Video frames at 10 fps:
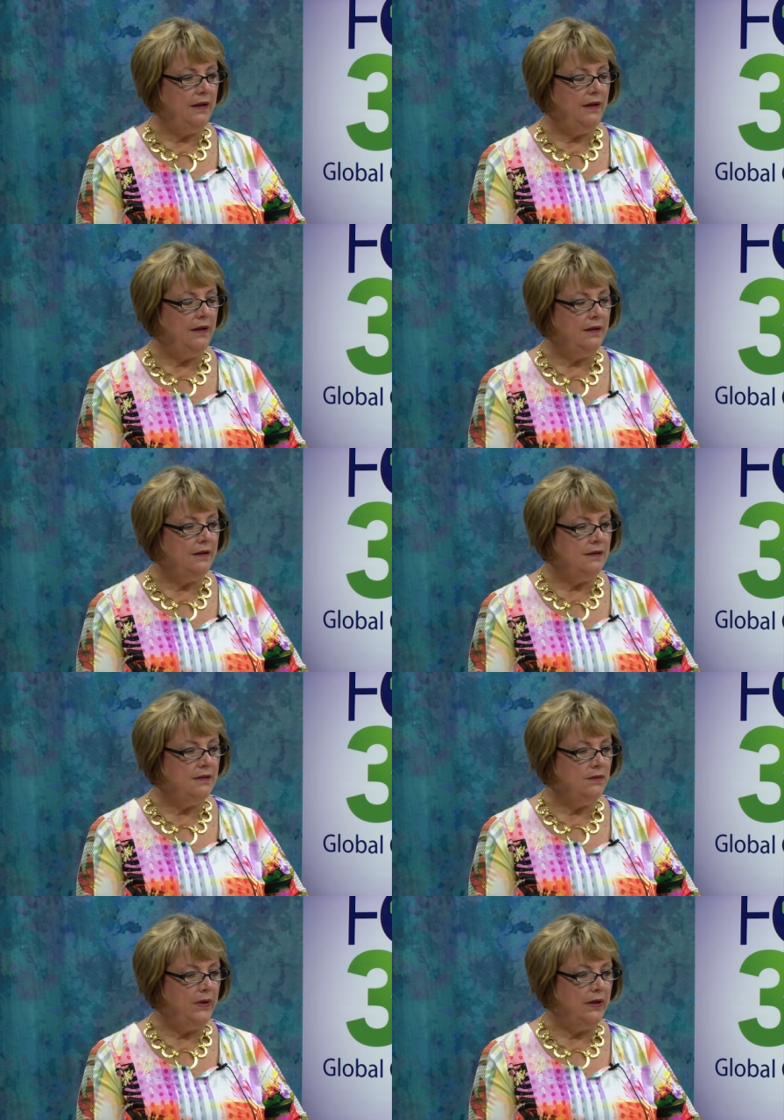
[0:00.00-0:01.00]

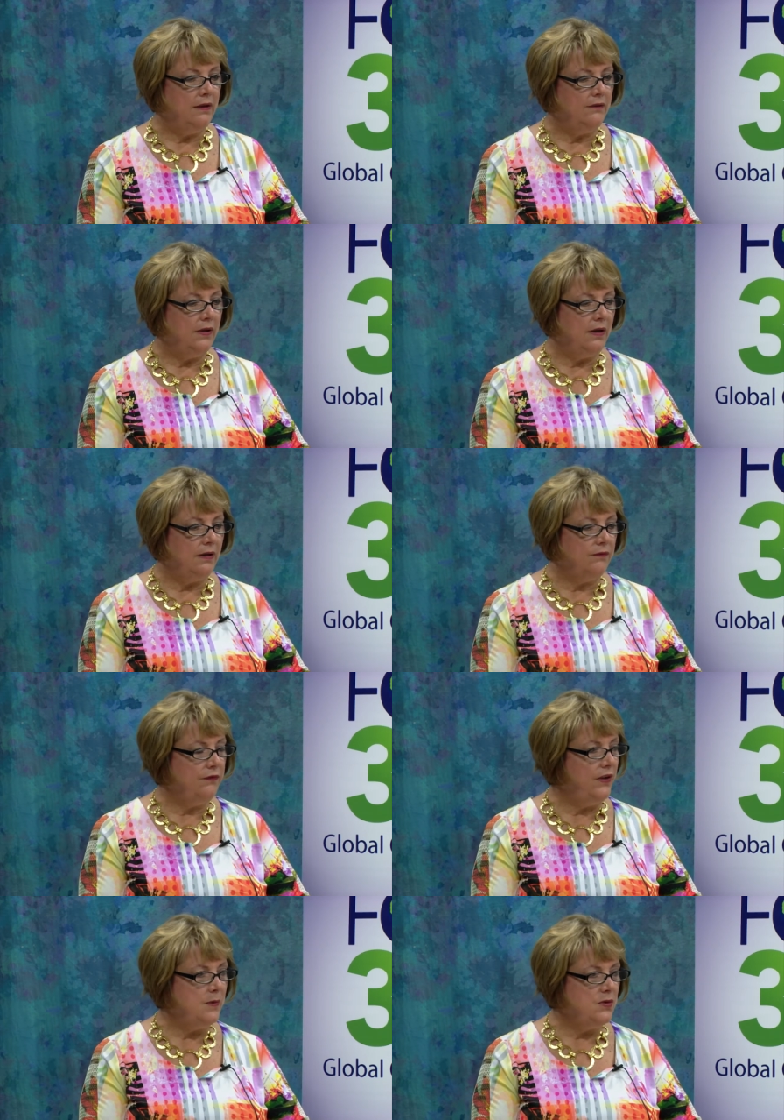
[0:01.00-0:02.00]
And we have our
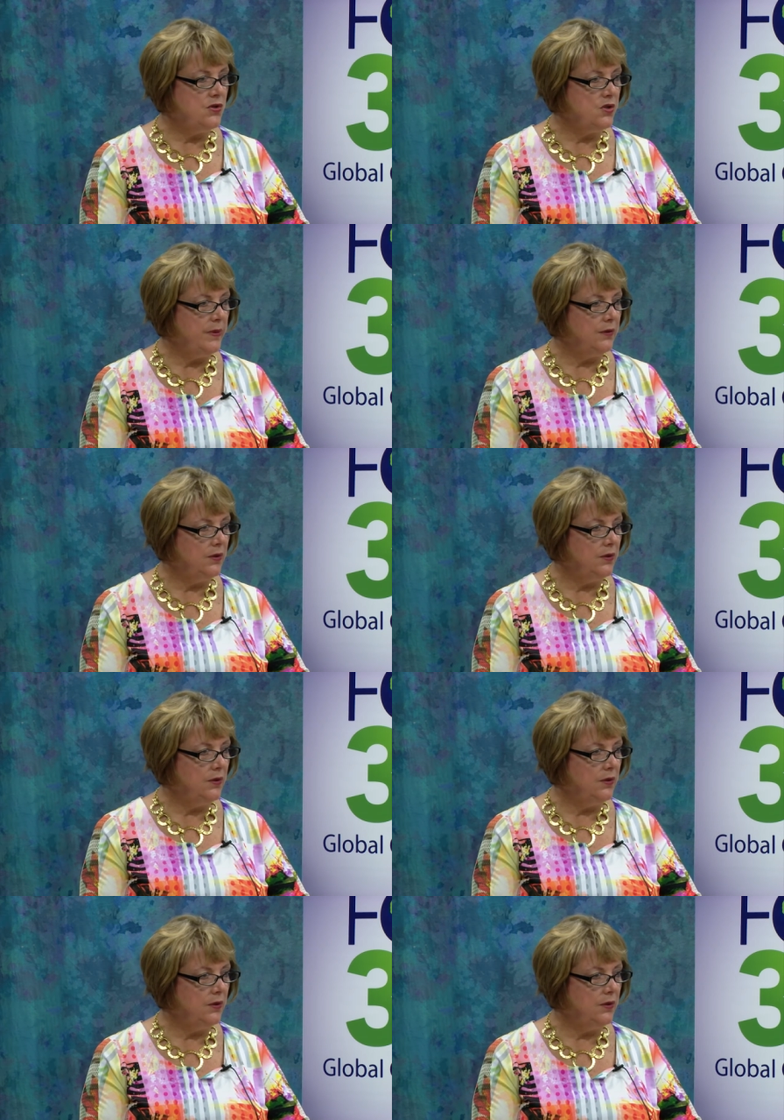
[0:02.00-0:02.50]
famous gingerbread